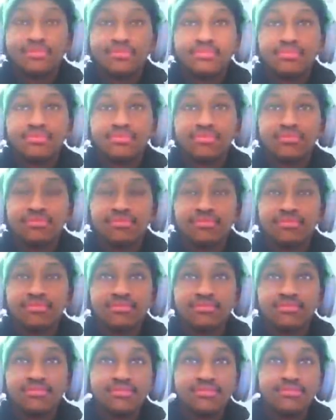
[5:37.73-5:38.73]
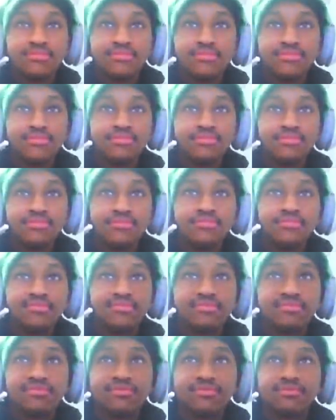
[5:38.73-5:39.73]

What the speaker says: Nothing is said.